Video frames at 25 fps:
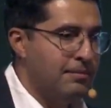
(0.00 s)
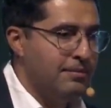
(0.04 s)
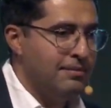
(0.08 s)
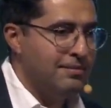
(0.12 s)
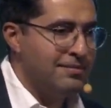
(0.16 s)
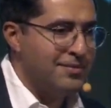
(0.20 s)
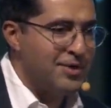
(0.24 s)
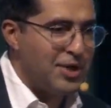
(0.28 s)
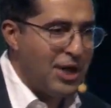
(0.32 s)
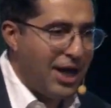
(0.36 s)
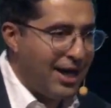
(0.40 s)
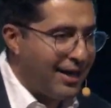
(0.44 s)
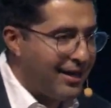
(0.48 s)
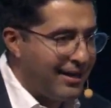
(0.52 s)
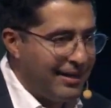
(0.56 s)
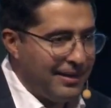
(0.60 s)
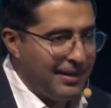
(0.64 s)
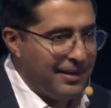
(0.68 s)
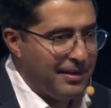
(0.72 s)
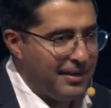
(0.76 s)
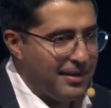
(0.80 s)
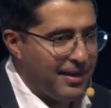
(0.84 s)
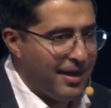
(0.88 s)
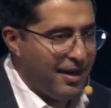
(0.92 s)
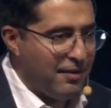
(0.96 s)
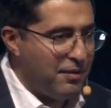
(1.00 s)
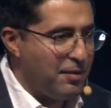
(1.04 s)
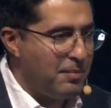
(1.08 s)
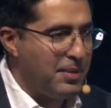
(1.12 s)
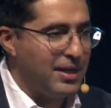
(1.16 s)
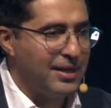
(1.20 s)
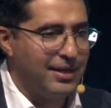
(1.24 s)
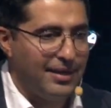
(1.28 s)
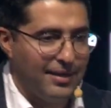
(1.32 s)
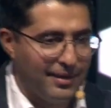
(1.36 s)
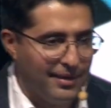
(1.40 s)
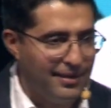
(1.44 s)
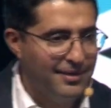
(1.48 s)
They are clear.
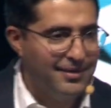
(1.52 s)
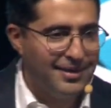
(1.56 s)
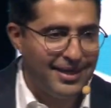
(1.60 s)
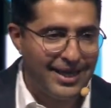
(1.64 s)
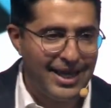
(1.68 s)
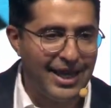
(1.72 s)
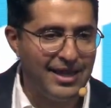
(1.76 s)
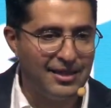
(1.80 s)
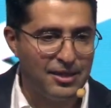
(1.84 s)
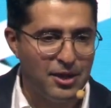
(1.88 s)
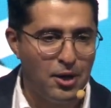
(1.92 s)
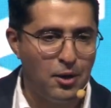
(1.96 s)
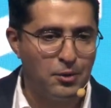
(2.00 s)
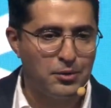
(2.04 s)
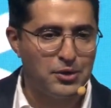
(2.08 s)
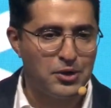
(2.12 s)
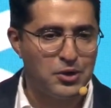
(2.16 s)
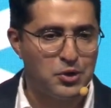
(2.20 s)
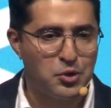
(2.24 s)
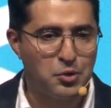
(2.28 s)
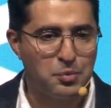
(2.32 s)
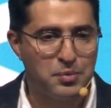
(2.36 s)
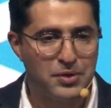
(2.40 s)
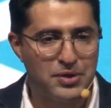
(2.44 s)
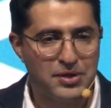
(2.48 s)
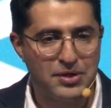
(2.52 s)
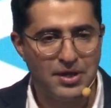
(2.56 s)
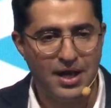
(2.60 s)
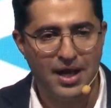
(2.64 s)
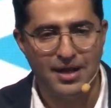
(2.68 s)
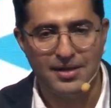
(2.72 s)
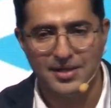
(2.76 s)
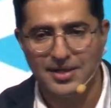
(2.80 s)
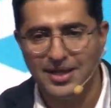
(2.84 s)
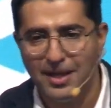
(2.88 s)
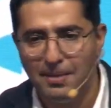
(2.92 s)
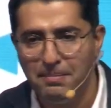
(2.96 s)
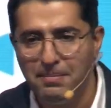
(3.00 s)
Everybody can notice superstars.
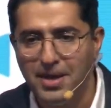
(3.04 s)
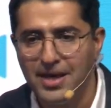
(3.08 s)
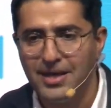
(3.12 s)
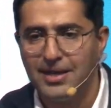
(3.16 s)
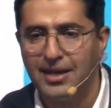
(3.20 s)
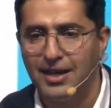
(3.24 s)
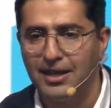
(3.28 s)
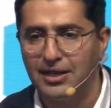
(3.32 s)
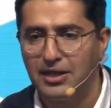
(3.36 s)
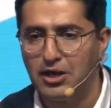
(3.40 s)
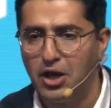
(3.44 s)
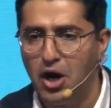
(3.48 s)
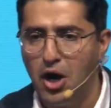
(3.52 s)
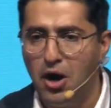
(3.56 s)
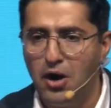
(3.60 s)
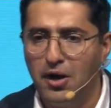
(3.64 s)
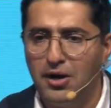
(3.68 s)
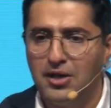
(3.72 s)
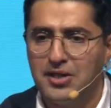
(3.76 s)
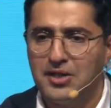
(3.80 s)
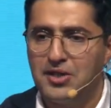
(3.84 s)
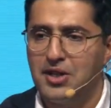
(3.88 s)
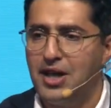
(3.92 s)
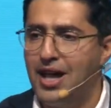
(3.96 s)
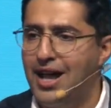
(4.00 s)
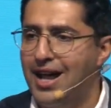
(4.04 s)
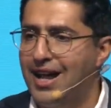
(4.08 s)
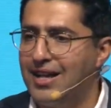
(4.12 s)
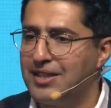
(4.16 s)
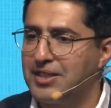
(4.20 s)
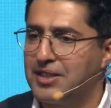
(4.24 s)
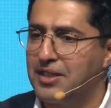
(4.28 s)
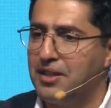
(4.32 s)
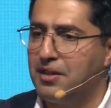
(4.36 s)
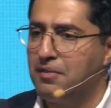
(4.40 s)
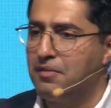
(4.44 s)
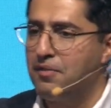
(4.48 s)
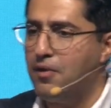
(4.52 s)
They are making noise. They are
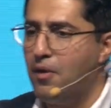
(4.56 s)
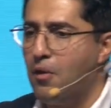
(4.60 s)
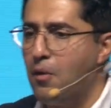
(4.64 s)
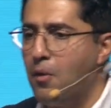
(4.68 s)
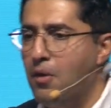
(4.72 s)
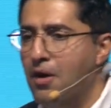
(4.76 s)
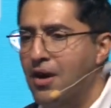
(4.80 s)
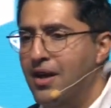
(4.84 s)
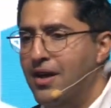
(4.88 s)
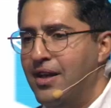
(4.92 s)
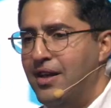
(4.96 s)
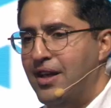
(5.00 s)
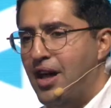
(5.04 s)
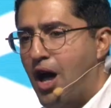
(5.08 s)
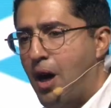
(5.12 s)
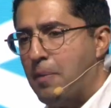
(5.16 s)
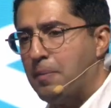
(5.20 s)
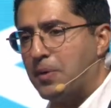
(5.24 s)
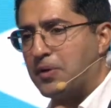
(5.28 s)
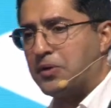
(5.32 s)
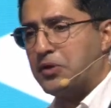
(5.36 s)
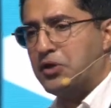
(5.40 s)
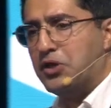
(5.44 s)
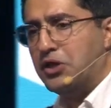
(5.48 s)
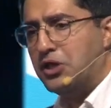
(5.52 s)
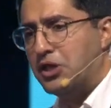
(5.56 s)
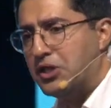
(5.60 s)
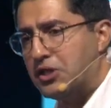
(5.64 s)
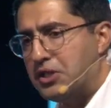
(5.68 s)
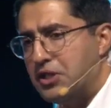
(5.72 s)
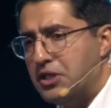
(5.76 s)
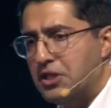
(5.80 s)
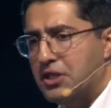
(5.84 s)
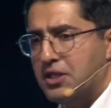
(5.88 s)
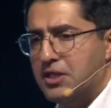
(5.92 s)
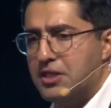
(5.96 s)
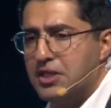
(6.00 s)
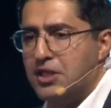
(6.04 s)
asking for
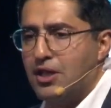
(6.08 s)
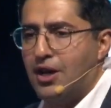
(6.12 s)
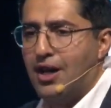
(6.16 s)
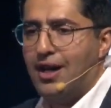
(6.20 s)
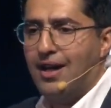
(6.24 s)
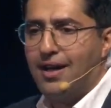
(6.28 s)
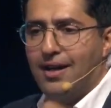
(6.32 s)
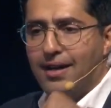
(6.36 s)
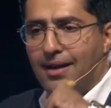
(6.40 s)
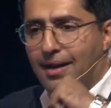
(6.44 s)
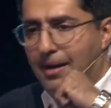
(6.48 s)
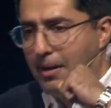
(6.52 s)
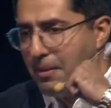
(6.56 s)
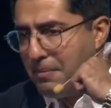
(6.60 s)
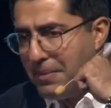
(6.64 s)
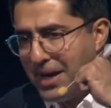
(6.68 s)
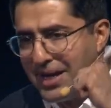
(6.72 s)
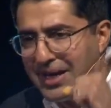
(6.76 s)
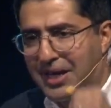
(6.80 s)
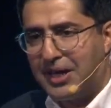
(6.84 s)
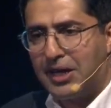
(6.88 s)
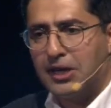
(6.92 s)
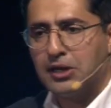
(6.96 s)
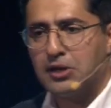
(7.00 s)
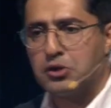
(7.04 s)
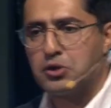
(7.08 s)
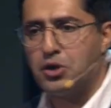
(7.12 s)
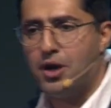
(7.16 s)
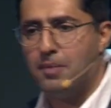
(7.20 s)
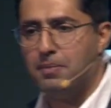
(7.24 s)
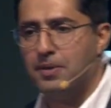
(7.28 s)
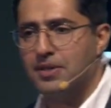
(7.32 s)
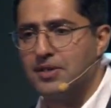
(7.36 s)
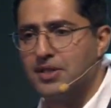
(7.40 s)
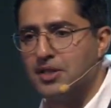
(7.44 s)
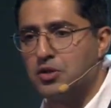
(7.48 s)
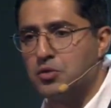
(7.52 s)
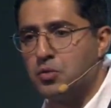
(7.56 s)
opportunities. They are making
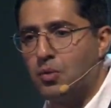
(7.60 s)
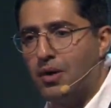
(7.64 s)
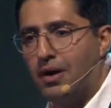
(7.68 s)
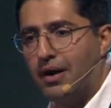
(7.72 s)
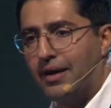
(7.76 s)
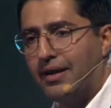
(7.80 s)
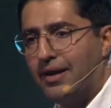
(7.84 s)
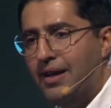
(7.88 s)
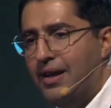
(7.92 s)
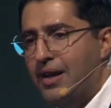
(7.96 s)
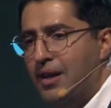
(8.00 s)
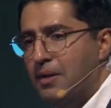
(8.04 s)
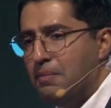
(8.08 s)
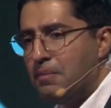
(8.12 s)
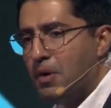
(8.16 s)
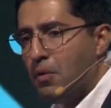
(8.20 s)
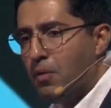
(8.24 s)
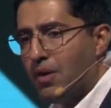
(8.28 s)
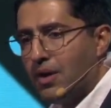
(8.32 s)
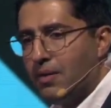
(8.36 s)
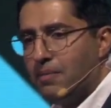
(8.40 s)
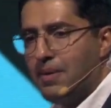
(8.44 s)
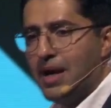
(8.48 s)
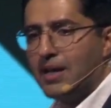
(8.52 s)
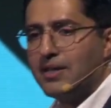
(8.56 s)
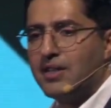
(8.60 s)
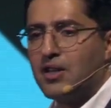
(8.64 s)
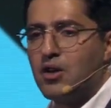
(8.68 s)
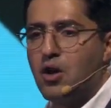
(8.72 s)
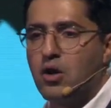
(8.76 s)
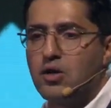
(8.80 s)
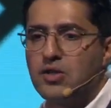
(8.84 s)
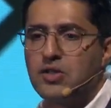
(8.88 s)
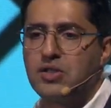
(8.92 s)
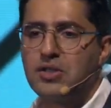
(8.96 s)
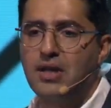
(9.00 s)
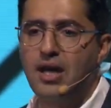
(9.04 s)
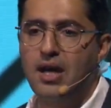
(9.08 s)
troubles at work. But what about the rock
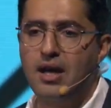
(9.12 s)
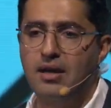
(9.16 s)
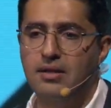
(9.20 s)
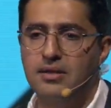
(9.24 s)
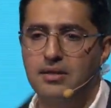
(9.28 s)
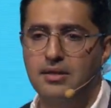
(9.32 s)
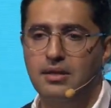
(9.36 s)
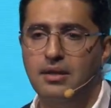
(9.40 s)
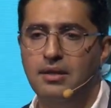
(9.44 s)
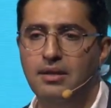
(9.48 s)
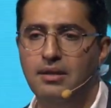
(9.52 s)
stars?